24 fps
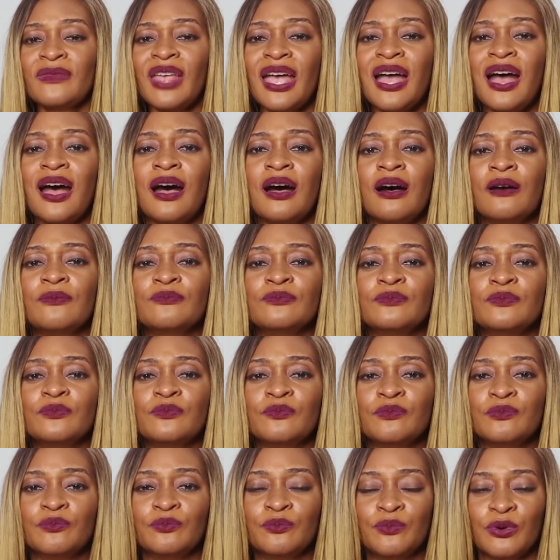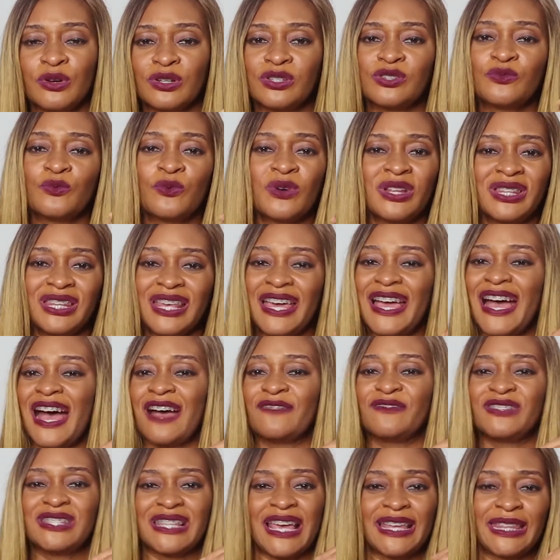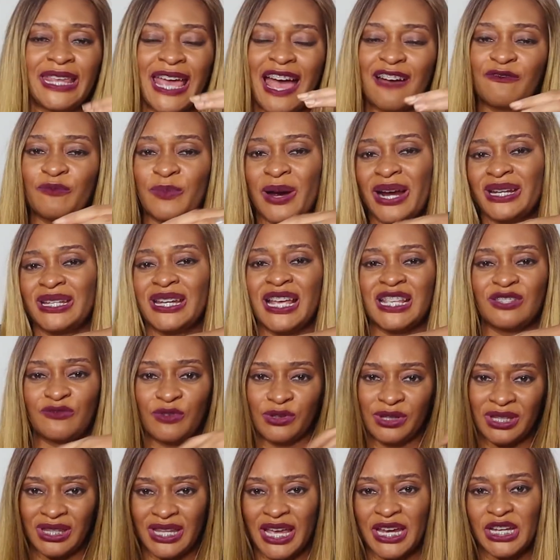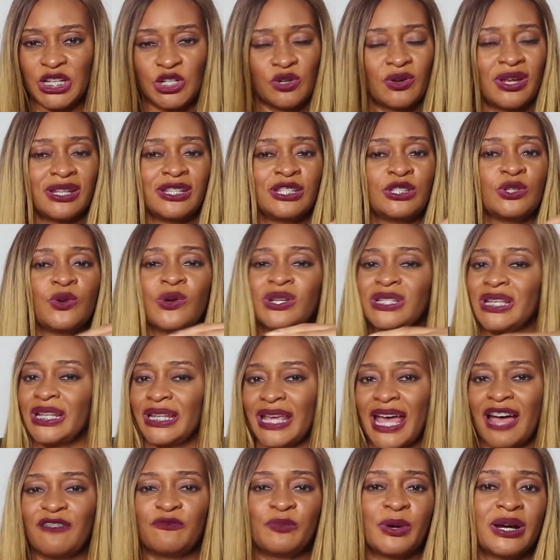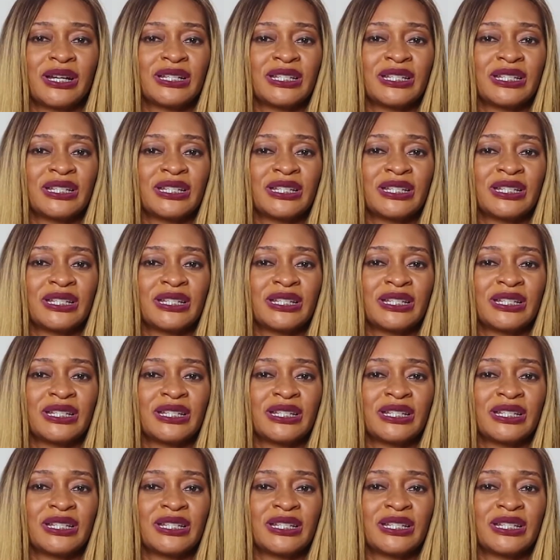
But what they have is, like, they have partners for the Nigerian stocks, and they have